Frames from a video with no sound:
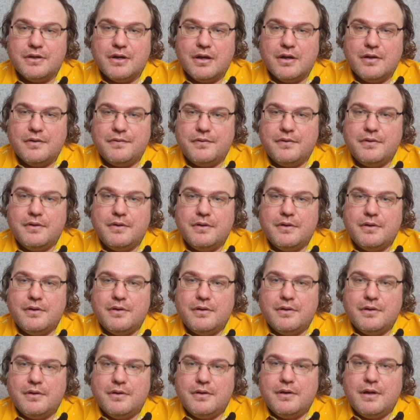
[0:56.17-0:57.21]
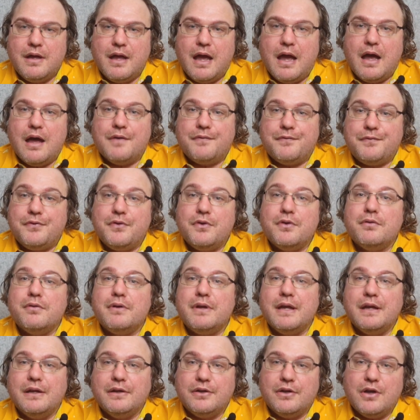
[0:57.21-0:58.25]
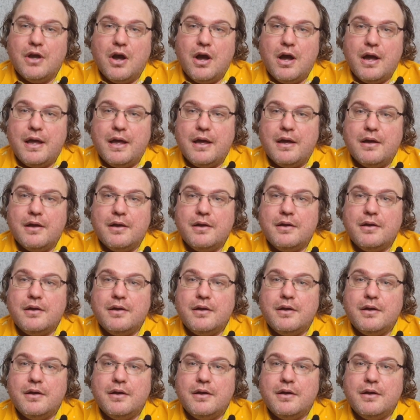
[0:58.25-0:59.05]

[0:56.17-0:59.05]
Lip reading: you know. Fury and Gaia.